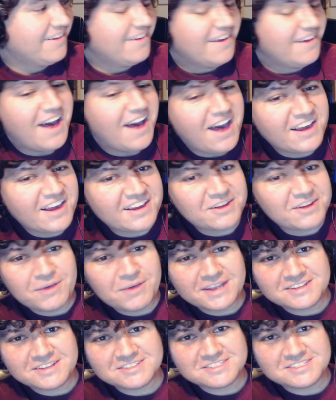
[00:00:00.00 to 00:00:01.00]
i gotta
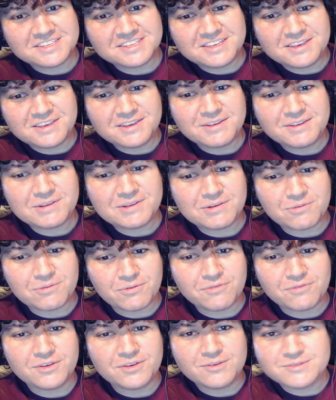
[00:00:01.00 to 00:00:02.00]
wait to see
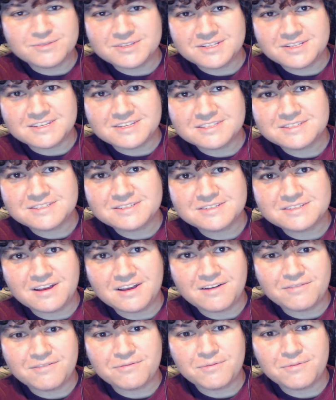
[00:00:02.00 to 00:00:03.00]
reviews this
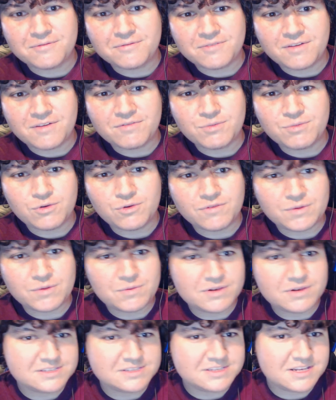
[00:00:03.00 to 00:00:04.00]
of, of the movie
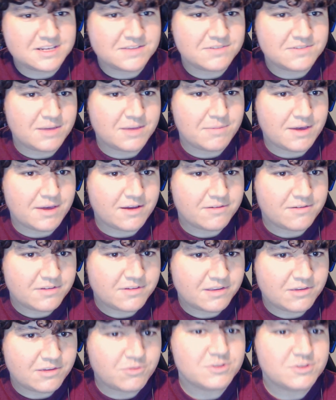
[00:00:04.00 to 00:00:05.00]
when does it even come out
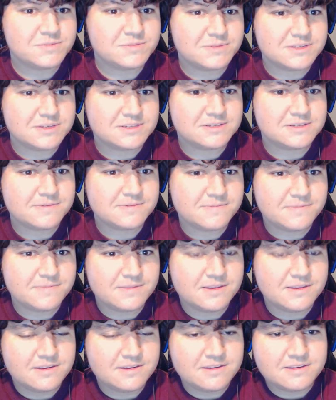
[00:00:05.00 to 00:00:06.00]
christmas
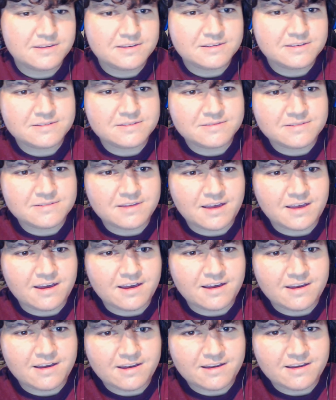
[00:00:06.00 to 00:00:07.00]

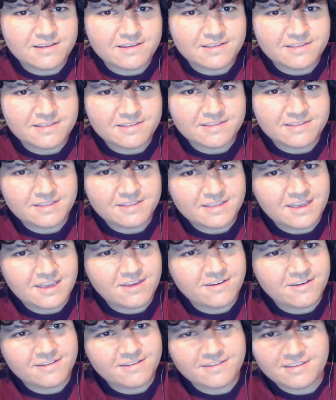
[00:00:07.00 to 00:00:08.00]
uh
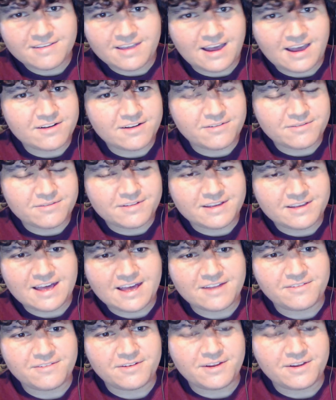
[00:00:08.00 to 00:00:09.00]
it, i don't
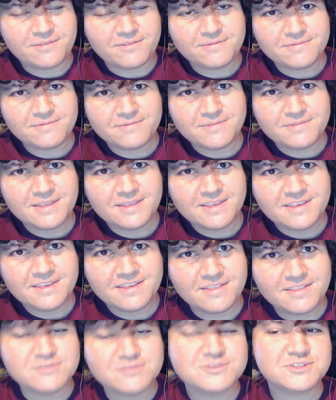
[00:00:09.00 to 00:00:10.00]
i don't know
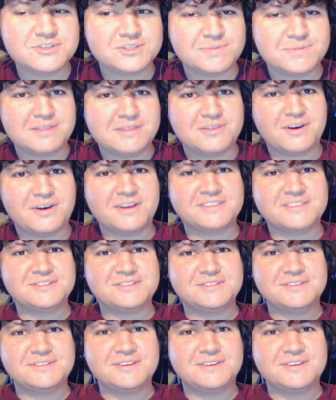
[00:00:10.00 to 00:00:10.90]
That was just my thoughts